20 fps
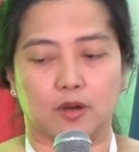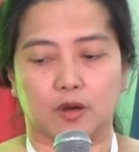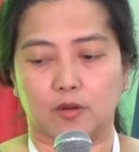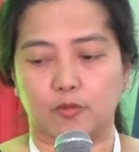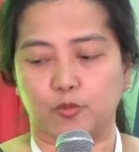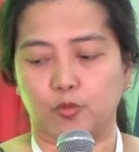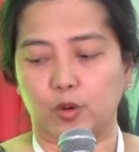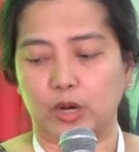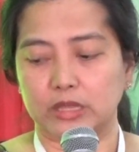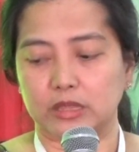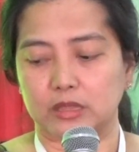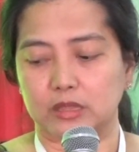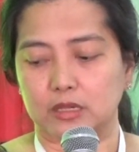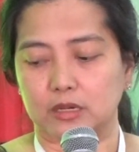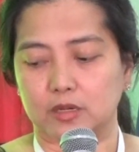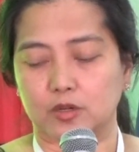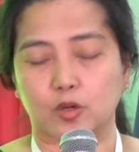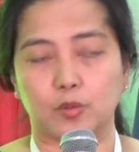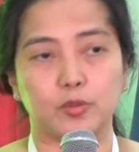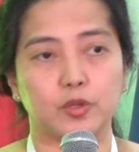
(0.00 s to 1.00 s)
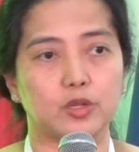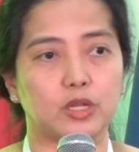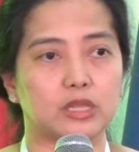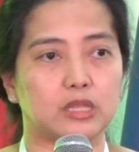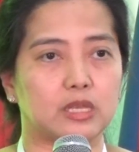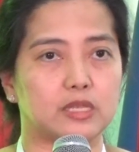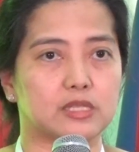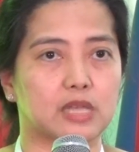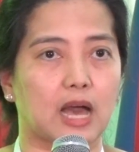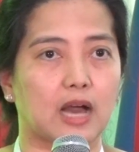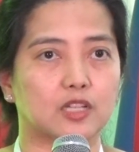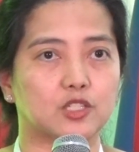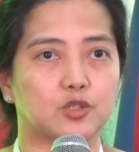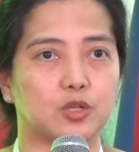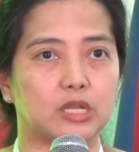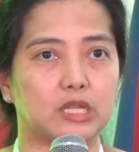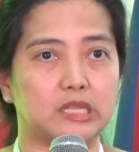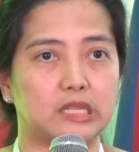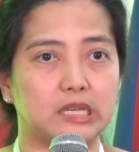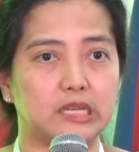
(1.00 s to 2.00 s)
of what the communities actually